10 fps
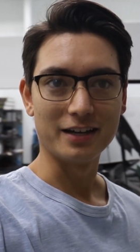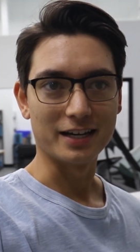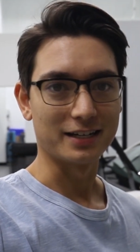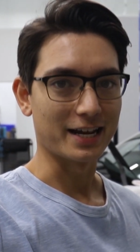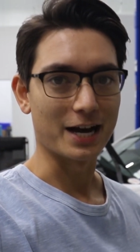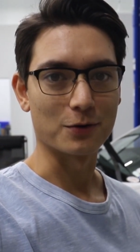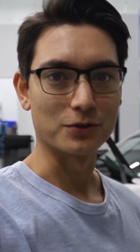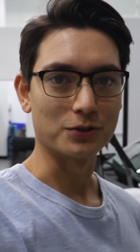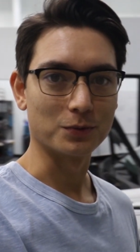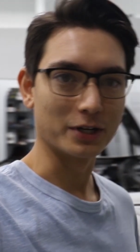in an hour
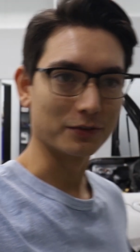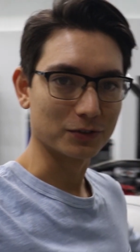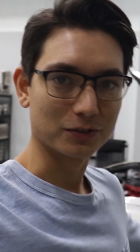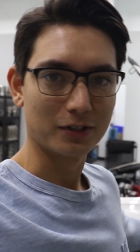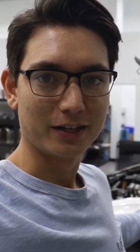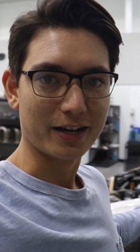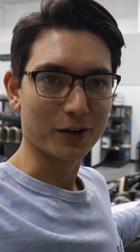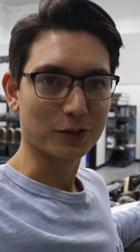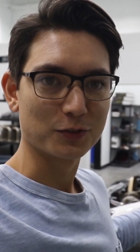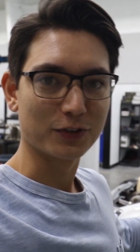or two whenever
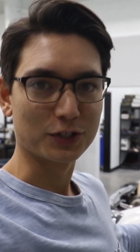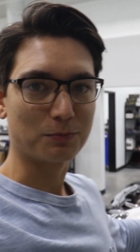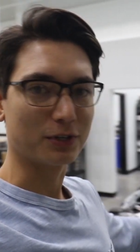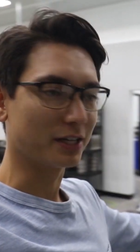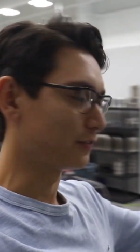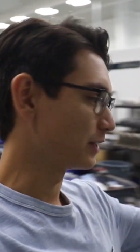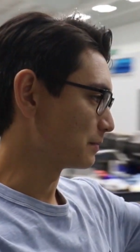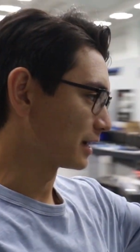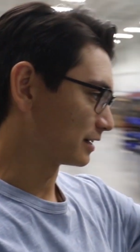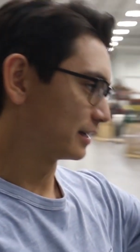Eric's finished putting
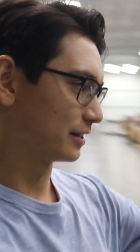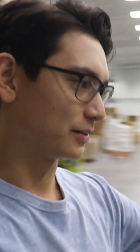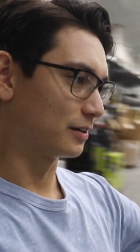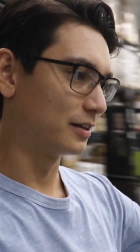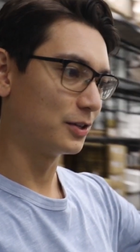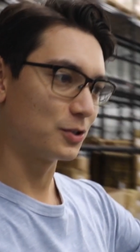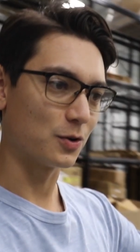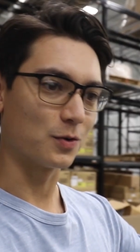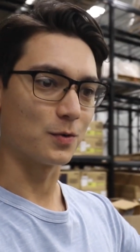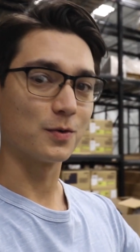everything back together.
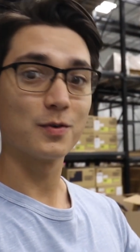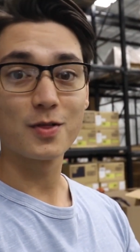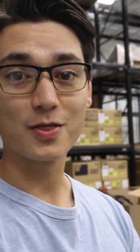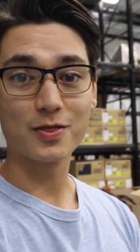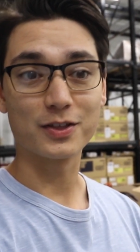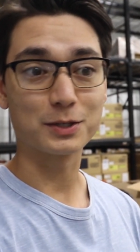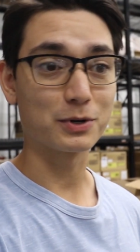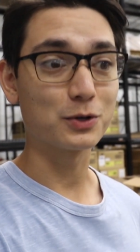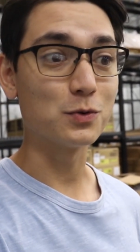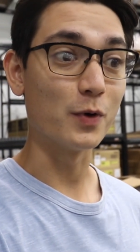So that's
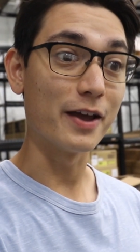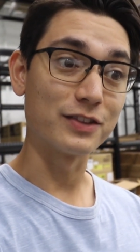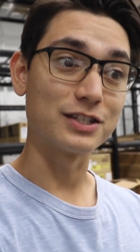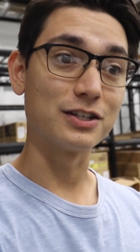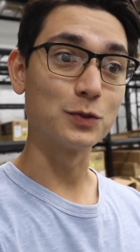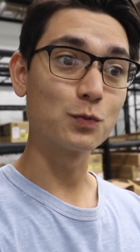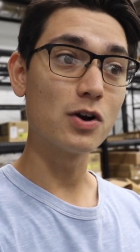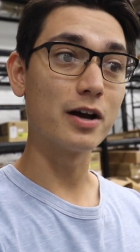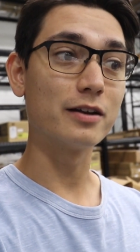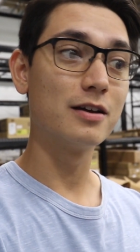pretty cool. If this does
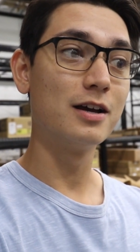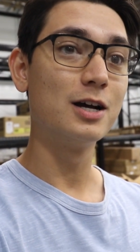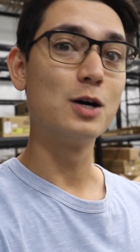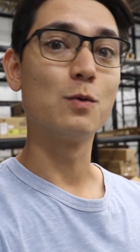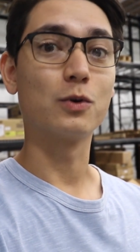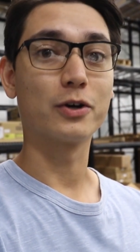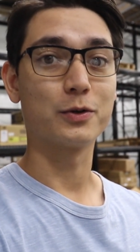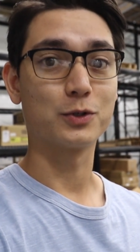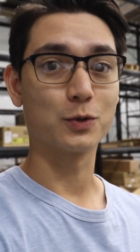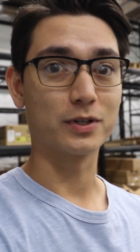run, we'll
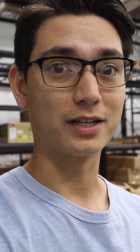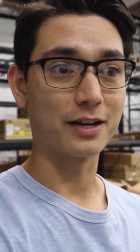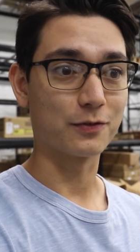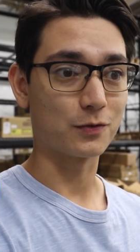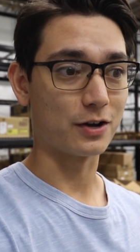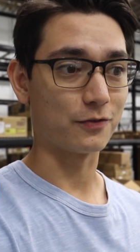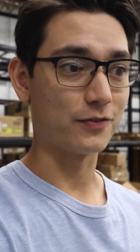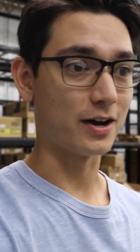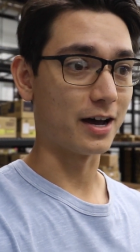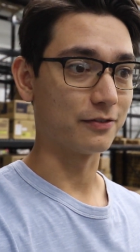go to Gridlife round
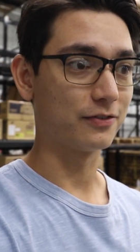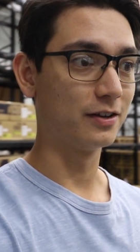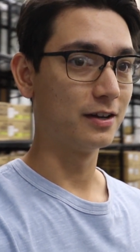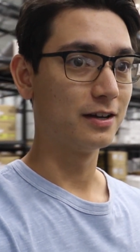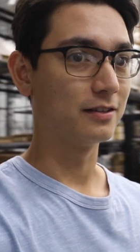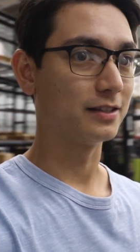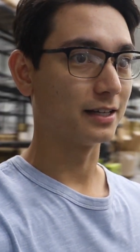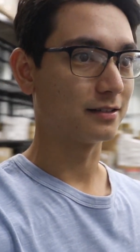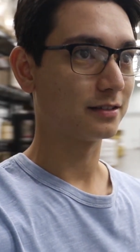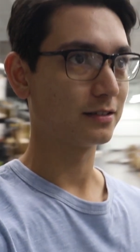5.
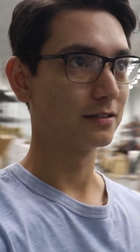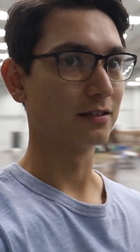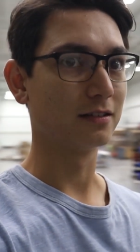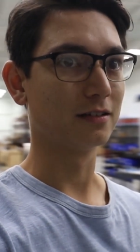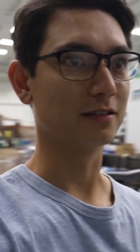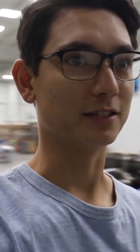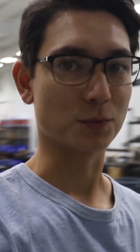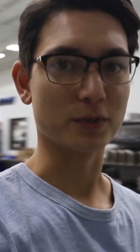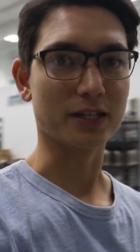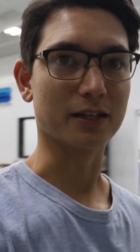That's
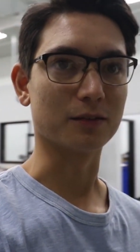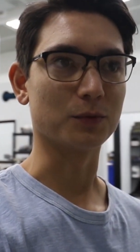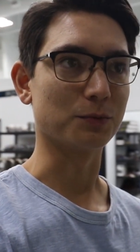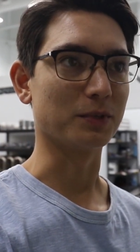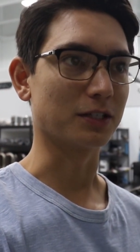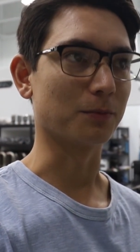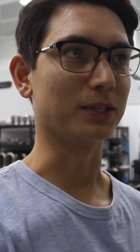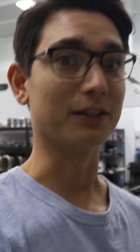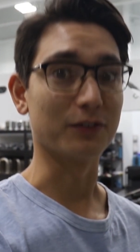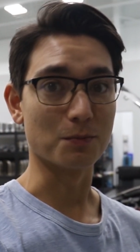this weekend, which means I'll
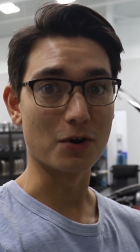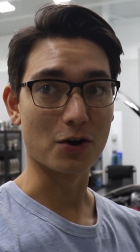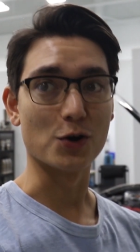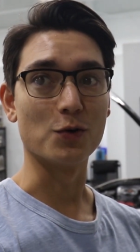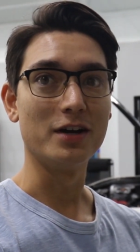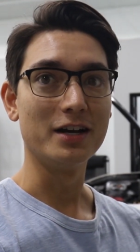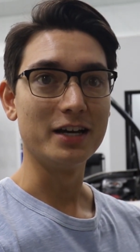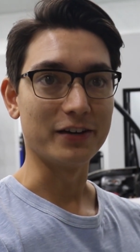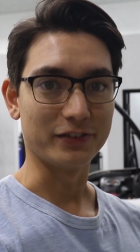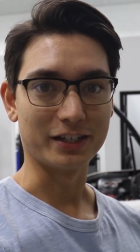be leaving tomorrow
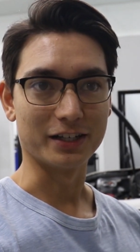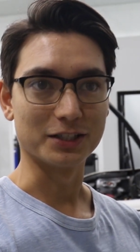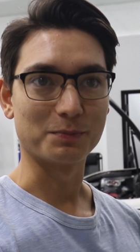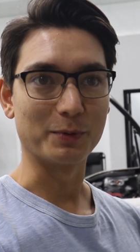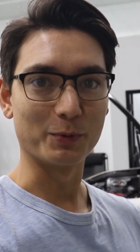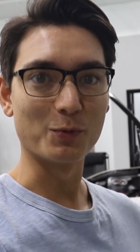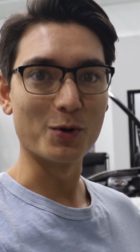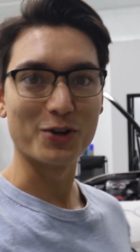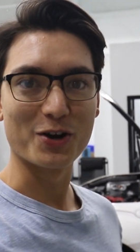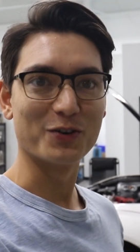if it does, but we
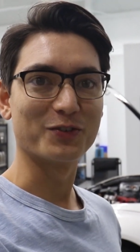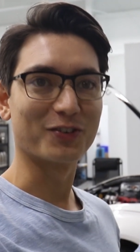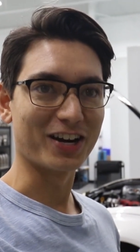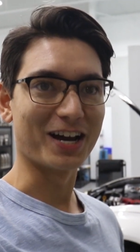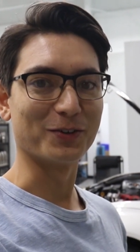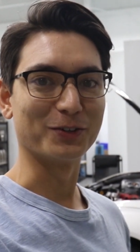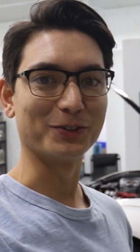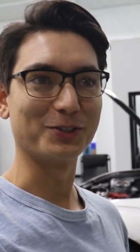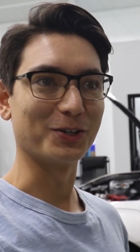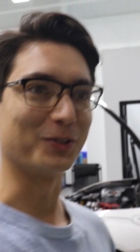won't know for an hour,
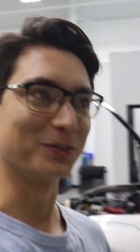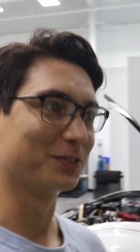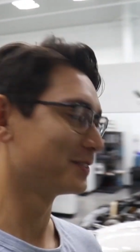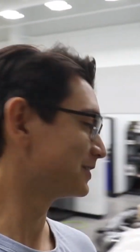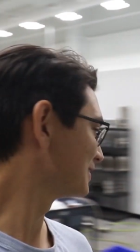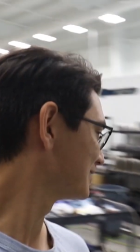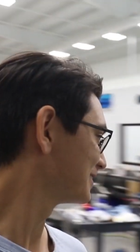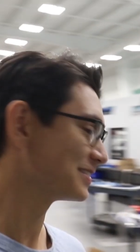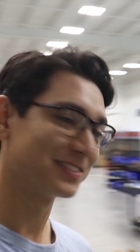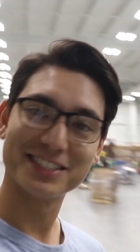so
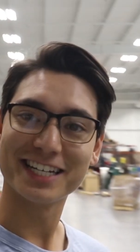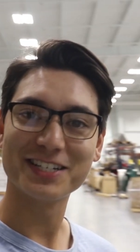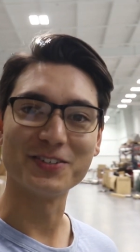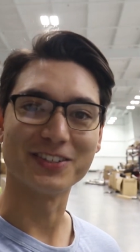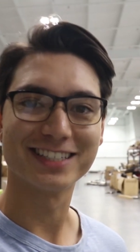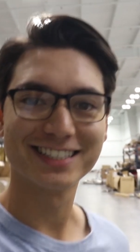stay tuned.